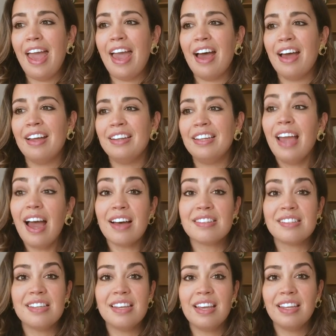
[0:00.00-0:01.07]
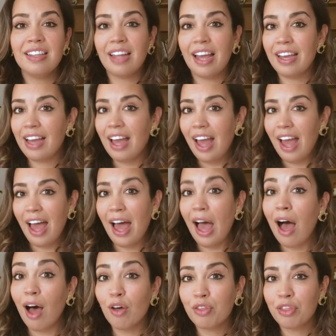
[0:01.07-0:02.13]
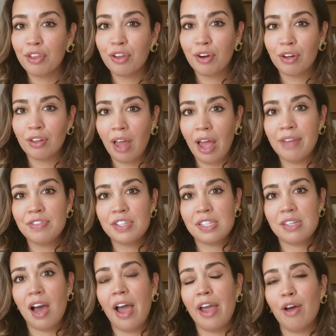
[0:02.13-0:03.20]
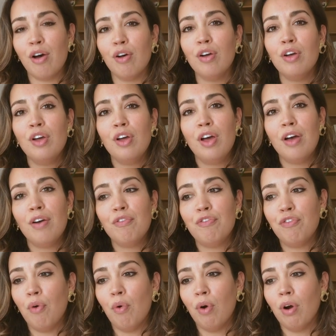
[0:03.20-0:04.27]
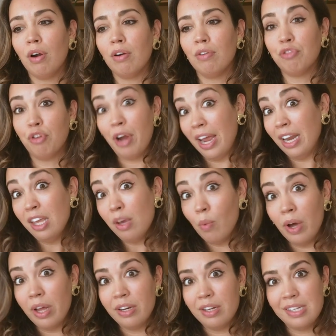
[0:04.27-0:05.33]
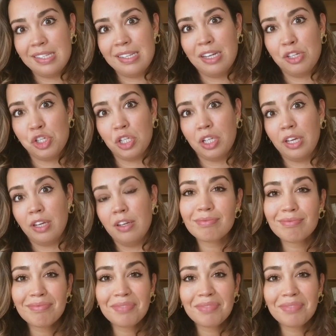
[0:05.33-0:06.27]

and yeah, seeking like a healthier lifestyle for, for anyone essentially.